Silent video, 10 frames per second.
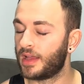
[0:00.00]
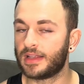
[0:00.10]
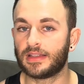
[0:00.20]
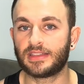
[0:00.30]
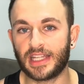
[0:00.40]

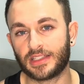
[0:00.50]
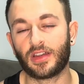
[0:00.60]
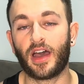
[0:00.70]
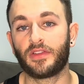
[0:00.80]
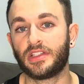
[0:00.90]
Sit
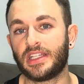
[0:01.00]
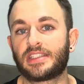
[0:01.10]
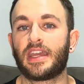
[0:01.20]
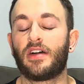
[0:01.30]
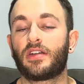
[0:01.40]
tight on the
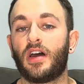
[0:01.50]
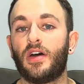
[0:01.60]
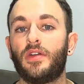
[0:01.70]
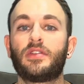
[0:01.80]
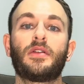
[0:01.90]
discount
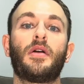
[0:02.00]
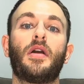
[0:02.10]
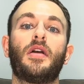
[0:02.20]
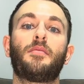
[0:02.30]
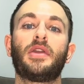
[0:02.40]
code.
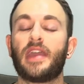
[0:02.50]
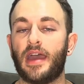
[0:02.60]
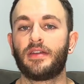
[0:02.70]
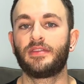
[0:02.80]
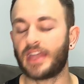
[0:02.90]
But
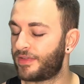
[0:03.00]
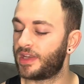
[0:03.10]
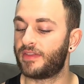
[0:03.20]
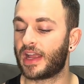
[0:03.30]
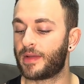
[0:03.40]
yeah,
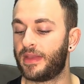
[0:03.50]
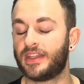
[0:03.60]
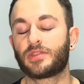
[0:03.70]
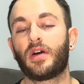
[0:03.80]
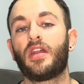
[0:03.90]
definitely recommend
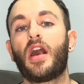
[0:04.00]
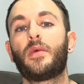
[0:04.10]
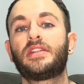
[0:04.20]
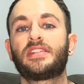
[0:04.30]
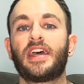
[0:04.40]
this one. I
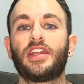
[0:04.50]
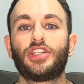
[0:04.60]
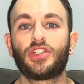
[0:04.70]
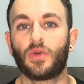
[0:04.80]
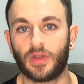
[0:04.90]
would say
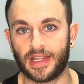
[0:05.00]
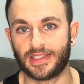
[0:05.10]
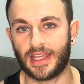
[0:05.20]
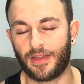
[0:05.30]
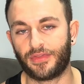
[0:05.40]

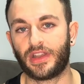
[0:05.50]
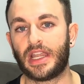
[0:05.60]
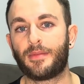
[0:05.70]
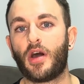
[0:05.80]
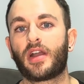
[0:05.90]
shortlist it. If you're in
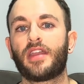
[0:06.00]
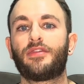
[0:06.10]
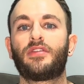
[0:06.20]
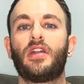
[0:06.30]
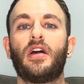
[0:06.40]
the market
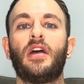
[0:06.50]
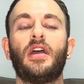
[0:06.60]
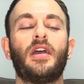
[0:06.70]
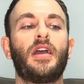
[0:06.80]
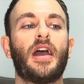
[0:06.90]
for
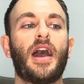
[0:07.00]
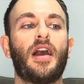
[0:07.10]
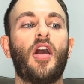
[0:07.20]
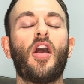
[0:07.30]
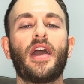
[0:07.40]

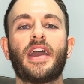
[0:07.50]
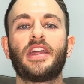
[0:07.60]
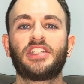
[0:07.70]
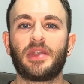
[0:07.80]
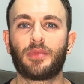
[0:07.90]
a high
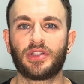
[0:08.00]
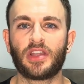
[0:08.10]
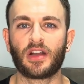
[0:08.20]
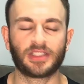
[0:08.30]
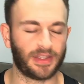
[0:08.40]
energy,
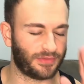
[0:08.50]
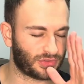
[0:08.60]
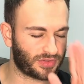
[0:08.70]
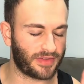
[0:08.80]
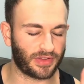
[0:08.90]
productive,
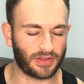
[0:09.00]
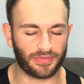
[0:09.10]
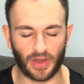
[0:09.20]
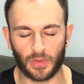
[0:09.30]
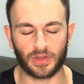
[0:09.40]
driven,
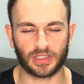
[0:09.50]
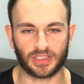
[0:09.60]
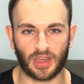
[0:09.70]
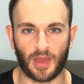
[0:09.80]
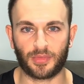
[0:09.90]

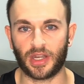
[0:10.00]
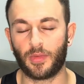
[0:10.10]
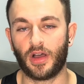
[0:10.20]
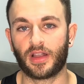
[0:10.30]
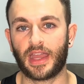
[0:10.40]
focused type
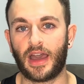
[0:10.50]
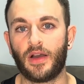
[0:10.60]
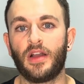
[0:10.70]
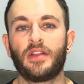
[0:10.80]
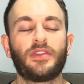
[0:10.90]

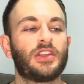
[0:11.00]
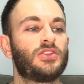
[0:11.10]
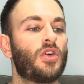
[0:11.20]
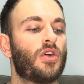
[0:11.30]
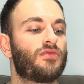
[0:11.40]
pre-workout that's
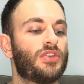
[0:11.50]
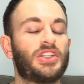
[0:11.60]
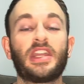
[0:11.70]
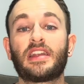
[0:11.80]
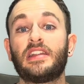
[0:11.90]
not
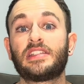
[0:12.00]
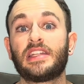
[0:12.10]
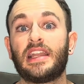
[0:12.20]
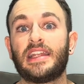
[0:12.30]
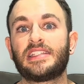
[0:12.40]

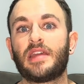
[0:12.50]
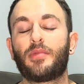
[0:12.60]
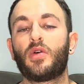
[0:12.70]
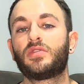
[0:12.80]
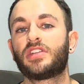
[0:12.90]
ridiculously illicit
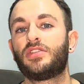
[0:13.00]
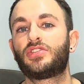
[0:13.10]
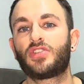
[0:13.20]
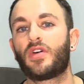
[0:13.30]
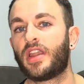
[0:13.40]
but also
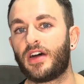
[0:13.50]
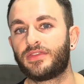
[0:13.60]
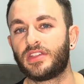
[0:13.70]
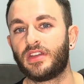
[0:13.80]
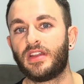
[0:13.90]
strong
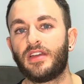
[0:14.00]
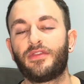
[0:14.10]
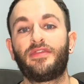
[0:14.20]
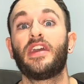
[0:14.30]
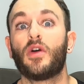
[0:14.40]
enough to
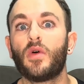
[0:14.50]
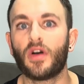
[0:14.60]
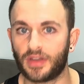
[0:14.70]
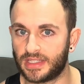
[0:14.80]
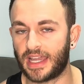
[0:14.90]
feel
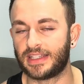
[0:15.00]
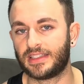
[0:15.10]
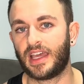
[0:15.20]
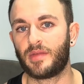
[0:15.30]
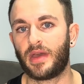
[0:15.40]
on a
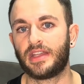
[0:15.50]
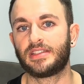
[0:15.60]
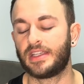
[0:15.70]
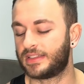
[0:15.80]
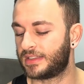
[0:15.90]
day-to-day
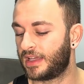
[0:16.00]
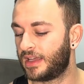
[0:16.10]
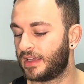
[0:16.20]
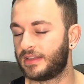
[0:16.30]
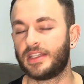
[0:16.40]
basis,
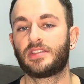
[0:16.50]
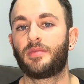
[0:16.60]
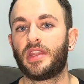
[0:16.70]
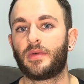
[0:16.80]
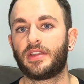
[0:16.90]
this would
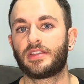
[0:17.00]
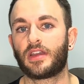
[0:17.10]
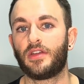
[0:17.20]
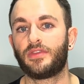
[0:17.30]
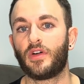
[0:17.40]
be the one to
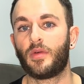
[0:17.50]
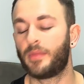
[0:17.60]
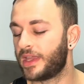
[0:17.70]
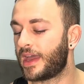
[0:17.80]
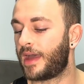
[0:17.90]
go for.
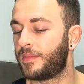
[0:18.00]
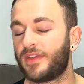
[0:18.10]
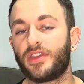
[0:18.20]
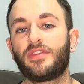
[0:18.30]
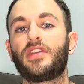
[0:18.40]
But yeah,
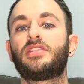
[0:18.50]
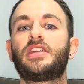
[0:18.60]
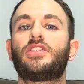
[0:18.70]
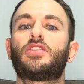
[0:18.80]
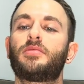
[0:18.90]
if you've used
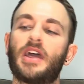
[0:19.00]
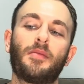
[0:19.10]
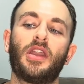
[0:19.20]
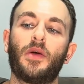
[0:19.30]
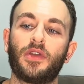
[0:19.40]
it, drop
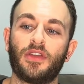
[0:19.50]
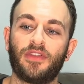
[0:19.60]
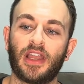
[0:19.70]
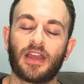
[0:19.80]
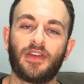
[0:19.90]
down below what you
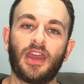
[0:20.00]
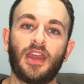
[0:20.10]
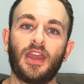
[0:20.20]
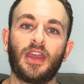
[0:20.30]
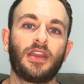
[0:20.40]
think of it.
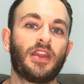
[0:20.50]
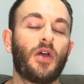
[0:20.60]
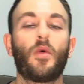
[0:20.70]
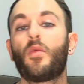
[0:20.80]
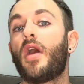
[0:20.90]
You
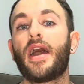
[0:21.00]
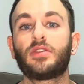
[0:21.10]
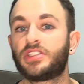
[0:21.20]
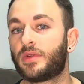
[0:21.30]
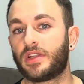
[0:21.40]
know, what
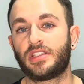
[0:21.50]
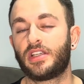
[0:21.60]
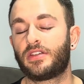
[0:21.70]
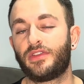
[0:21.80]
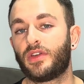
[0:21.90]
else do you want to see
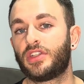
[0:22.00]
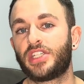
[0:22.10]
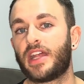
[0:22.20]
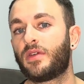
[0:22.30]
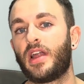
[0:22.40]
us review on the
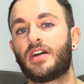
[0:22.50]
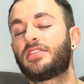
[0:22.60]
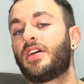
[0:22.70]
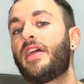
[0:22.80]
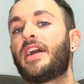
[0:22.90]
channel? Let us
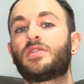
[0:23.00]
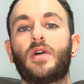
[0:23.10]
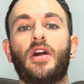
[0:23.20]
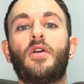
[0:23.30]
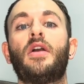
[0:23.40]
know that as
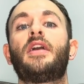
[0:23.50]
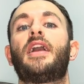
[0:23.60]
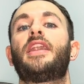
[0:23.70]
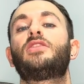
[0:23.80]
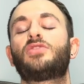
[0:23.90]
well.
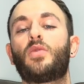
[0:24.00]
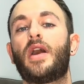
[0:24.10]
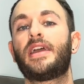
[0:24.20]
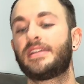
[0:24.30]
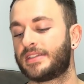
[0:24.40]
And as
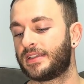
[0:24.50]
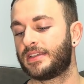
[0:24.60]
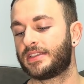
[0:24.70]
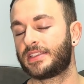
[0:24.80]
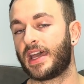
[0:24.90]
always,
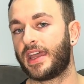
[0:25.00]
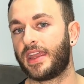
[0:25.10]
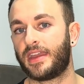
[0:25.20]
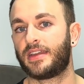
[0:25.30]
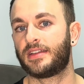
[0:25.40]

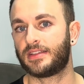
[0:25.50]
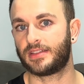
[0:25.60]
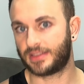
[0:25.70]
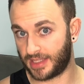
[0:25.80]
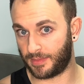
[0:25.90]
stay
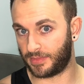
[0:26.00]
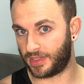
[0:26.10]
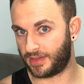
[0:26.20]
stimmed.